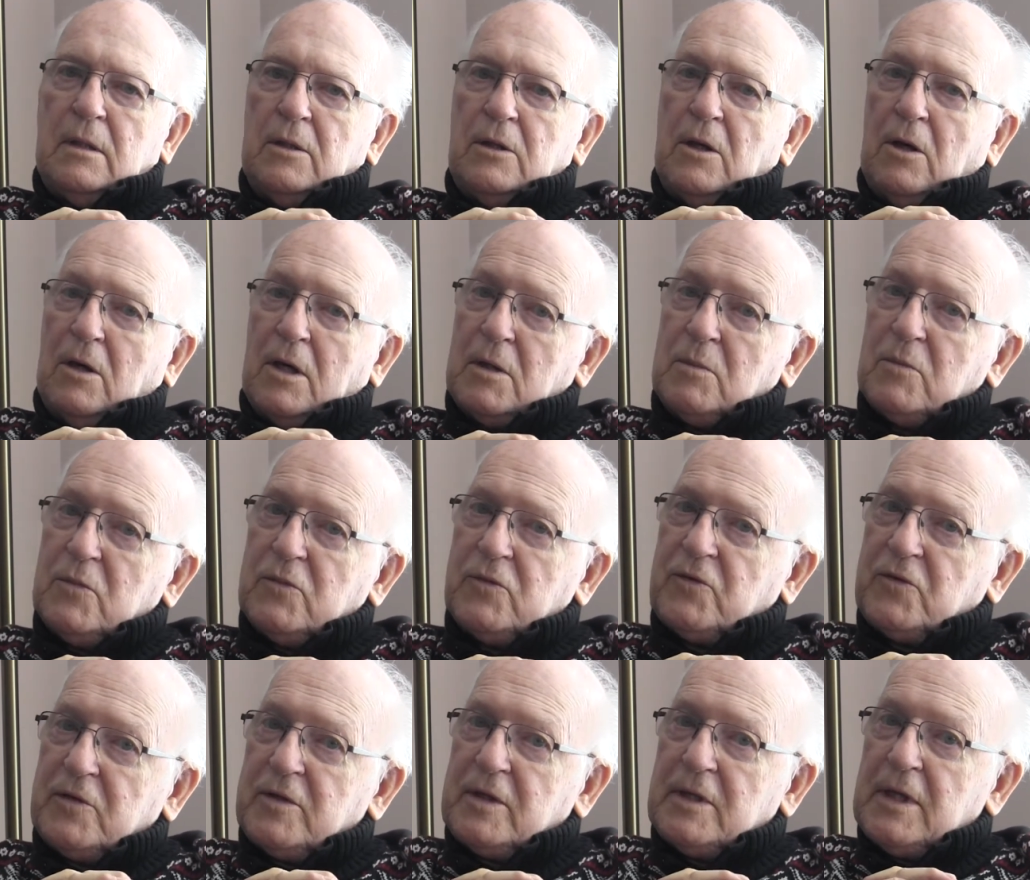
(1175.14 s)
No, I
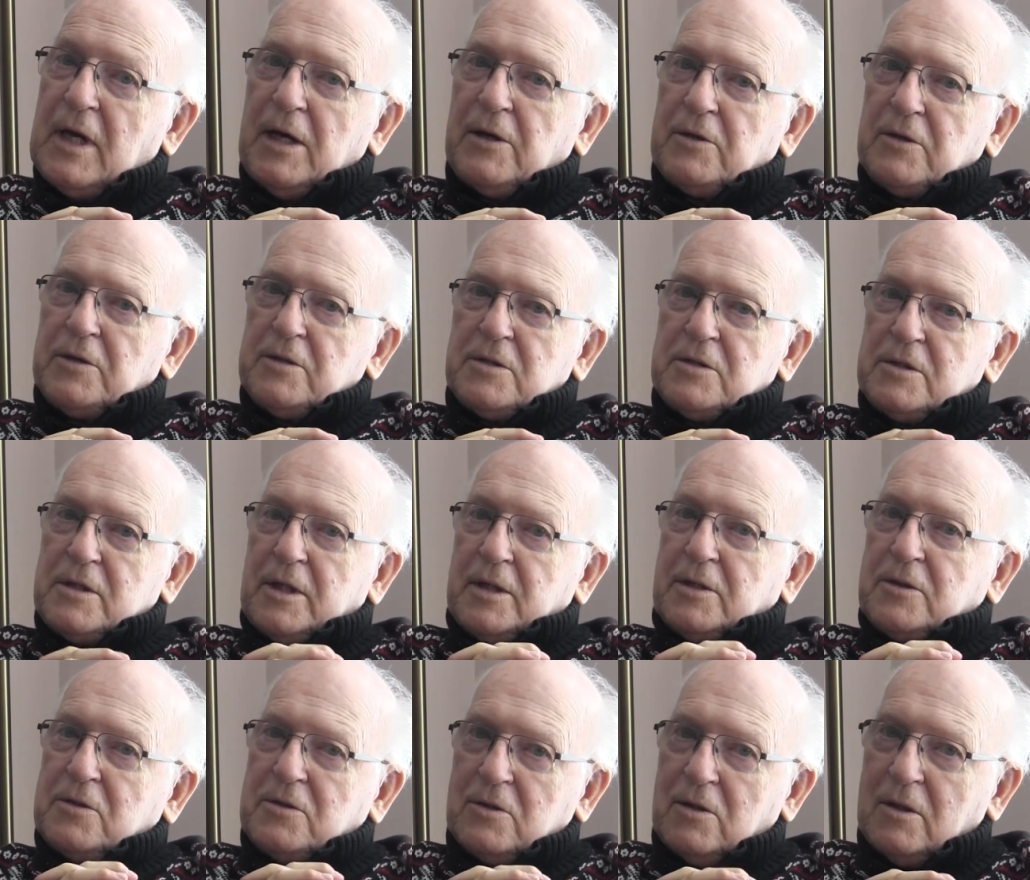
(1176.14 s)
moved to town in
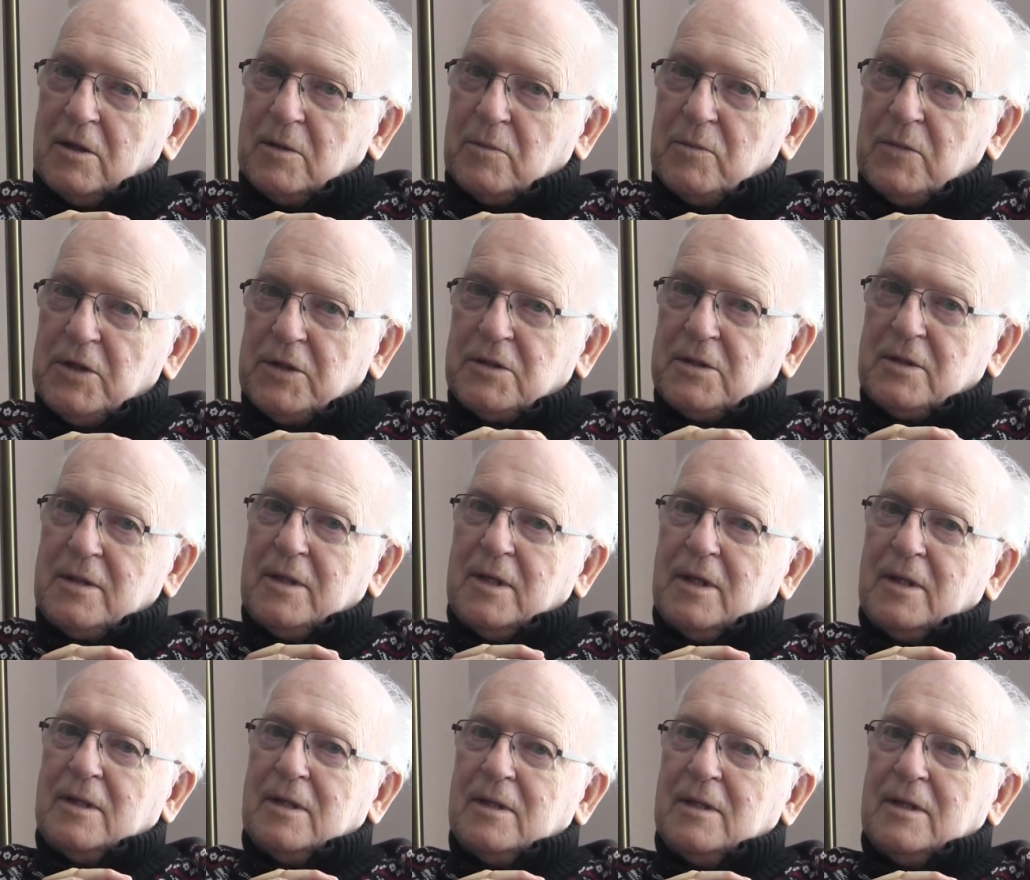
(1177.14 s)
6th, so I missed
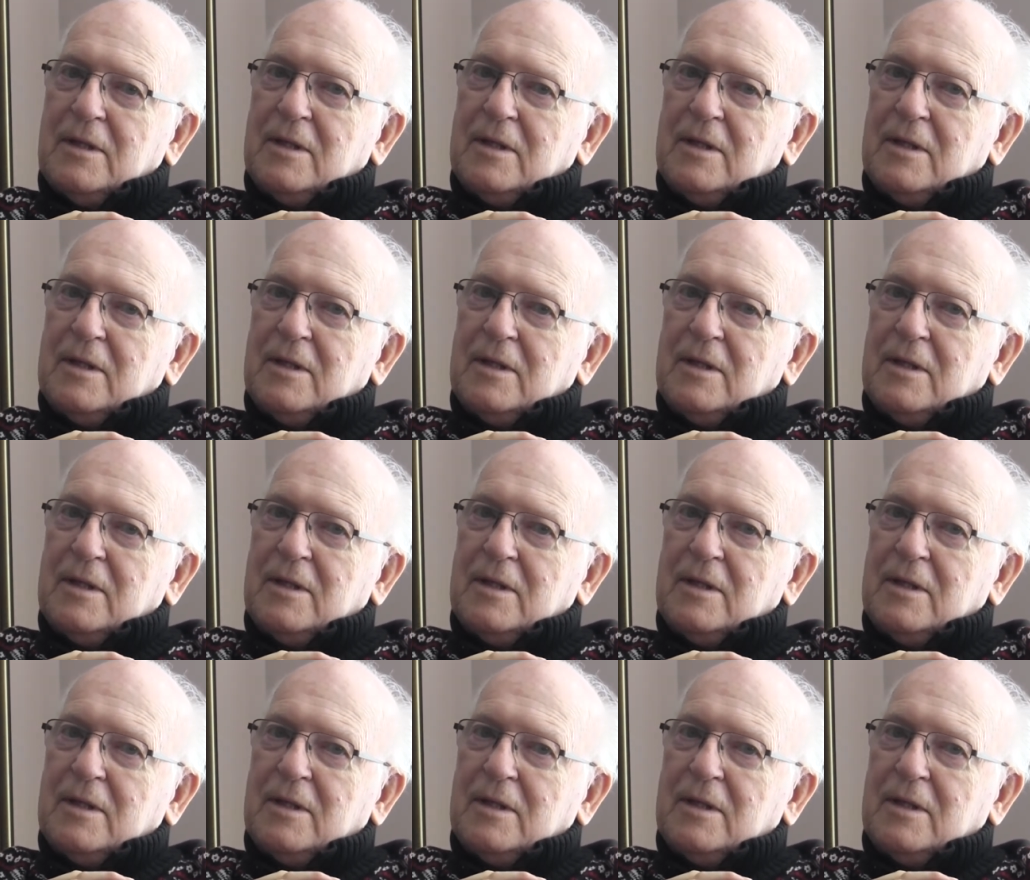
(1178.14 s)
that.